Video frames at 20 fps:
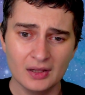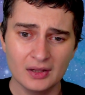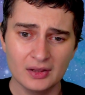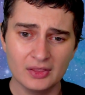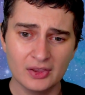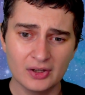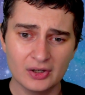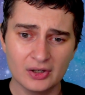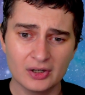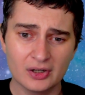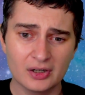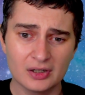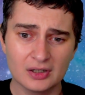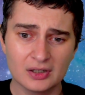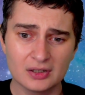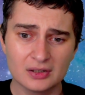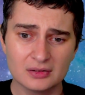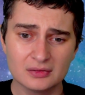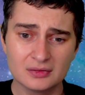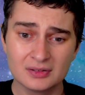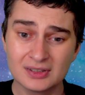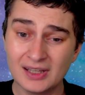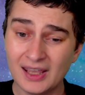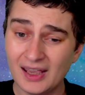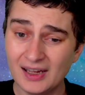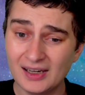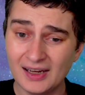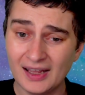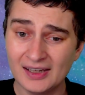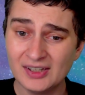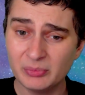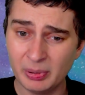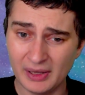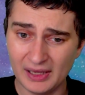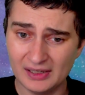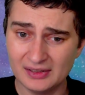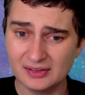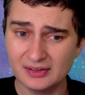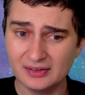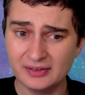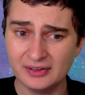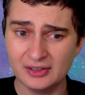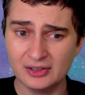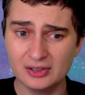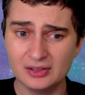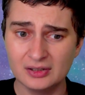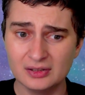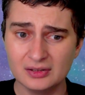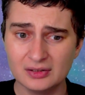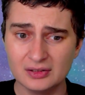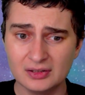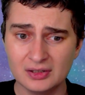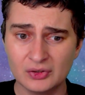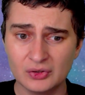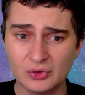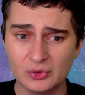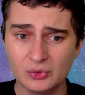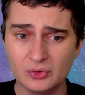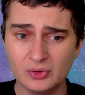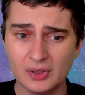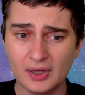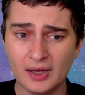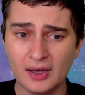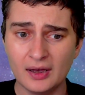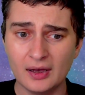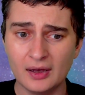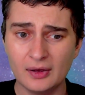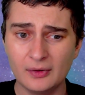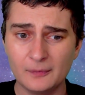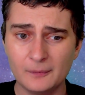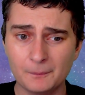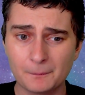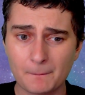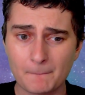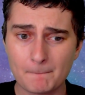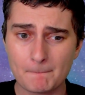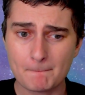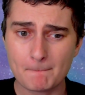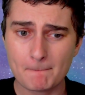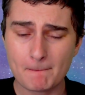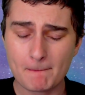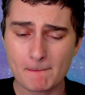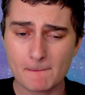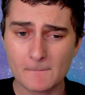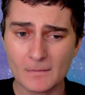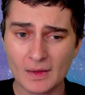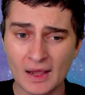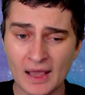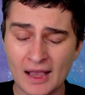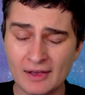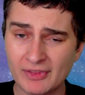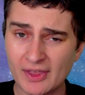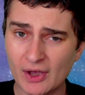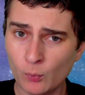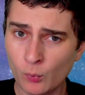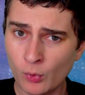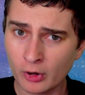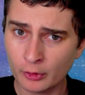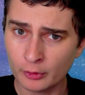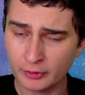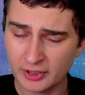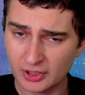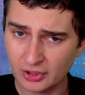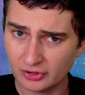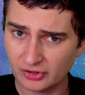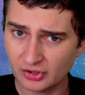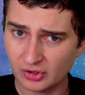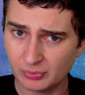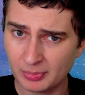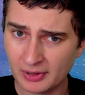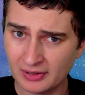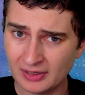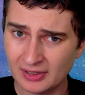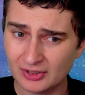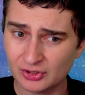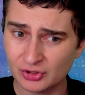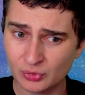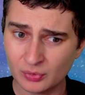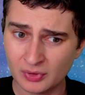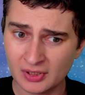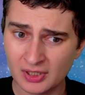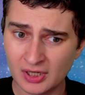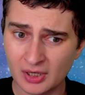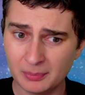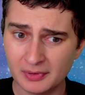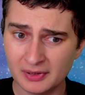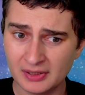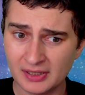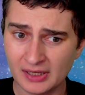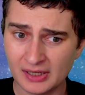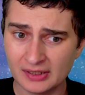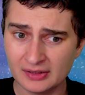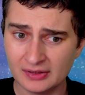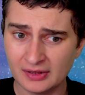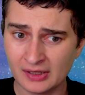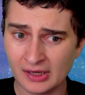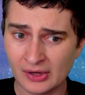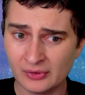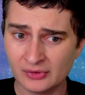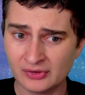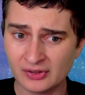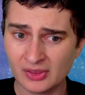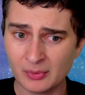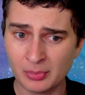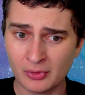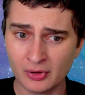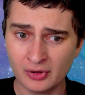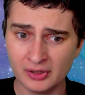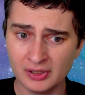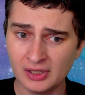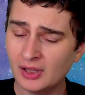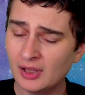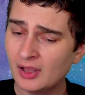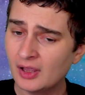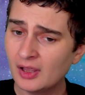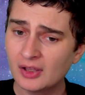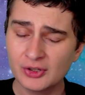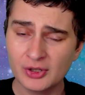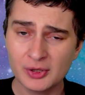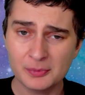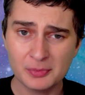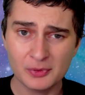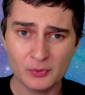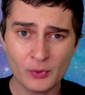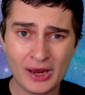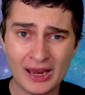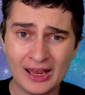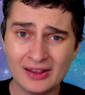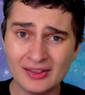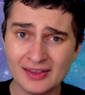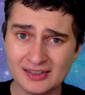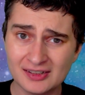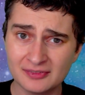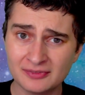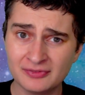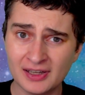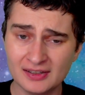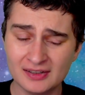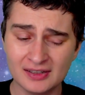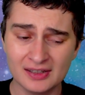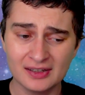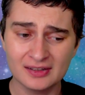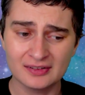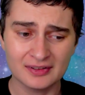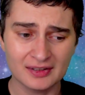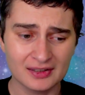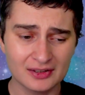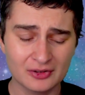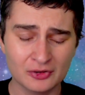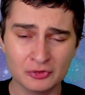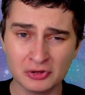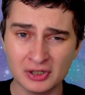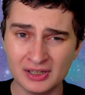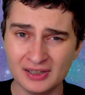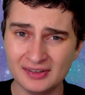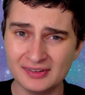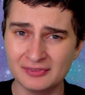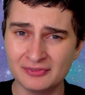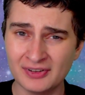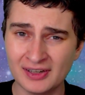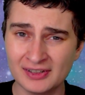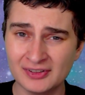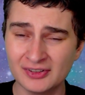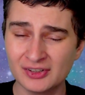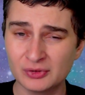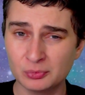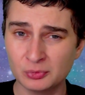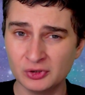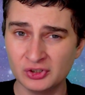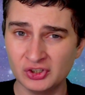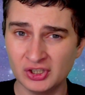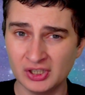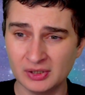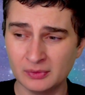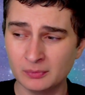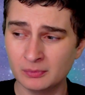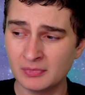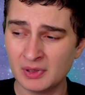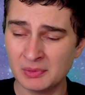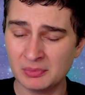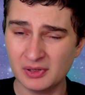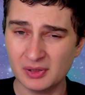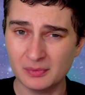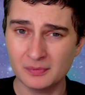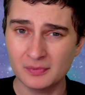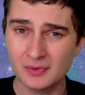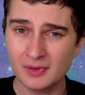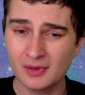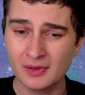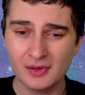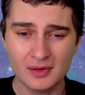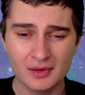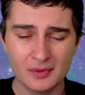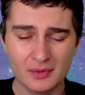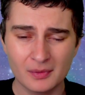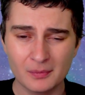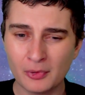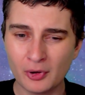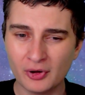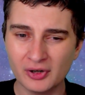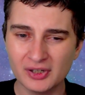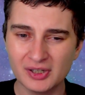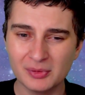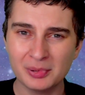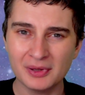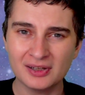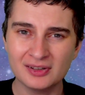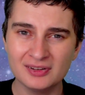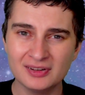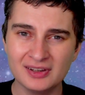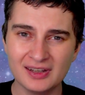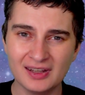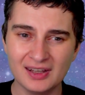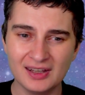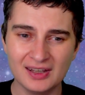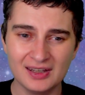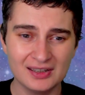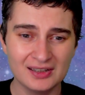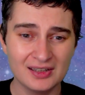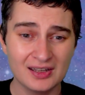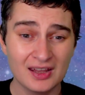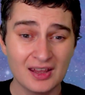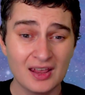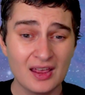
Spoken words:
They're, again, independence here, you know, have that warrior spirit showing up in the house of the body. You'd be well into fitness, like crazy fitness regime, maybe bodybuilding,